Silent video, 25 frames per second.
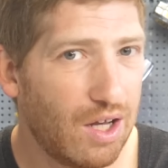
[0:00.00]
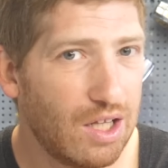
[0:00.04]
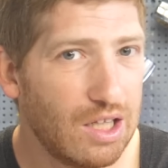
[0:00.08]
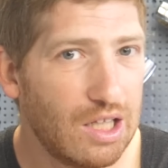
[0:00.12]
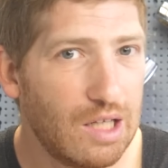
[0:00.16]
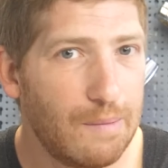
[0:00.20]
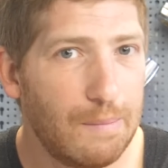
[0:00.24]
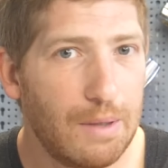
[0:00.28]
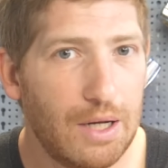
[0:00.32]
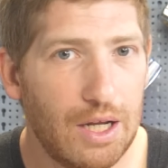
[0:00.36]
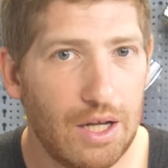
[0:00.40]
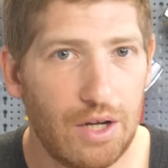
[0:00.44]

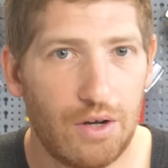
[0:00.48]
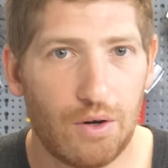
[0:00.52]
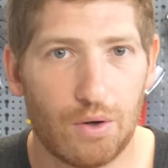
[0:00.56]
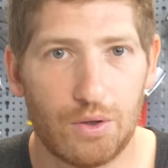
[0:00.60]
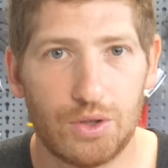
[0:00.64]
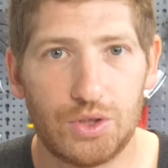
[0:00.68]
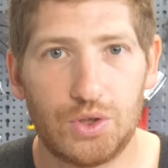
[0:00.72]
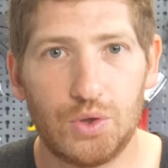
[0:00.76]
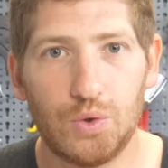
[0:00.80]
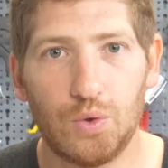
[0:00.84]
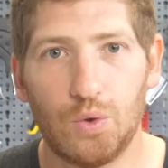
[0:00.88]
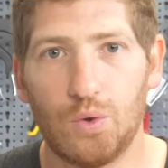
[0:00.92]
unlimited
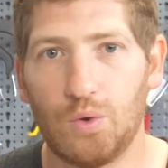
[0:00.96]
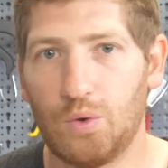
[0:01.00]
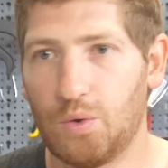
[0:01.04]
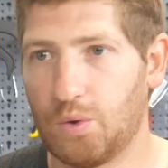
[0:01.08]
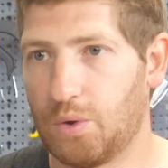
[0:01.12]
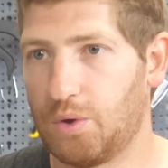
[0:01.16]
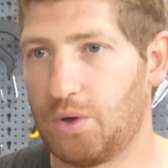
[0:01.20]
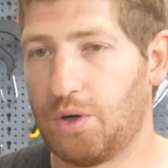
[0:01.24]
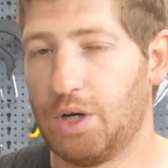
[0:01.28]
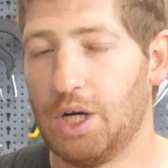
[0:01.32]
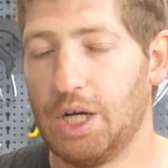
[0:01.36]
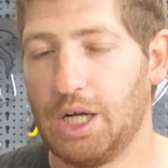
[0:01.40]
or dual
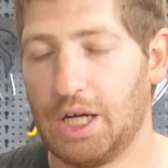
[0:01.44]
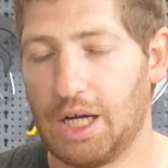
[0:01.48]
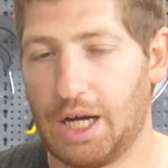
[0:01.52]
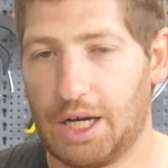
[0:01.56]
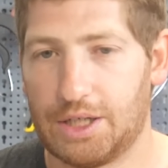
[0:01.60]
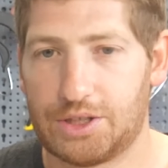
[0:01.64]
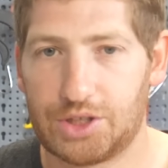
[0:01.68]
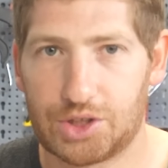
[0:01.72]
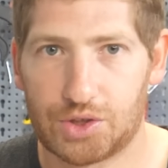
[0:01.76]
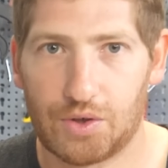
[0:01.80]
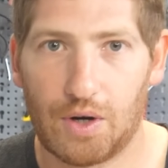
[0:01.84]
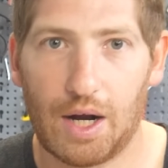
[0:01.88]
or
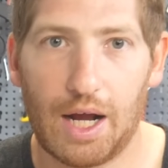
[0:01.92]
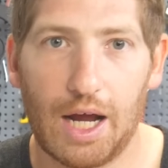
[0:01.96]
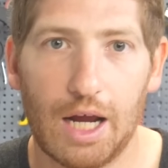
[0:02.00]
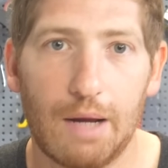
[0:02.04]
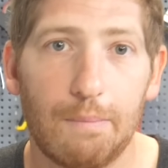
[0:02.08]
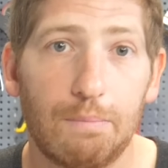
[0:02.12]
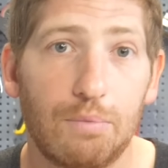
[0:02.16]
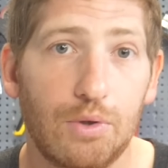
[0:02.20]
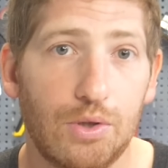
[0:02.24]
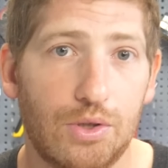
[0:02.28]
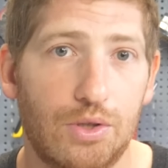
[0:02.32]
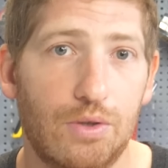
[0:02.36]
uh,
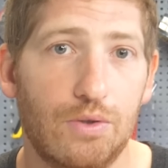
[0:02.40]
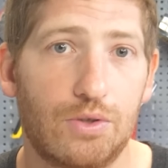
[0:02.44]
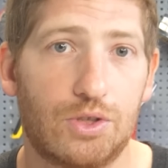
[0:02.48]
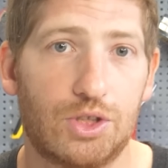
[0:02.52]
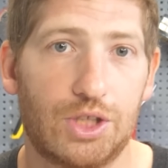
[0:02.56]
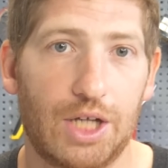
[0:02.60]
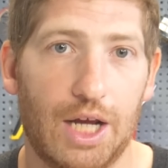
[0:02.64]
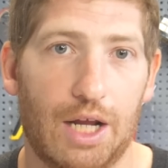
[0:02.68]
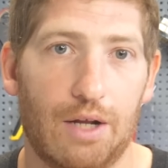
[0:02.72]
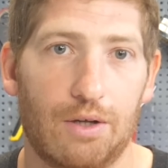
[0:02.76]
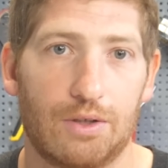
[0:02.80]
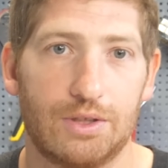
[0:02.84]
tri Bluetooth
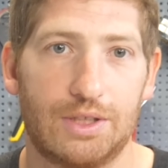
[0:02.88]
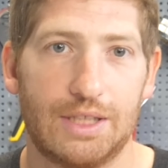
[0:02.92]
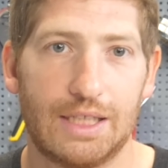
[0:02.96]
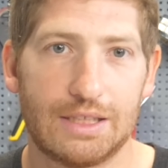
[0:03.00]
channels.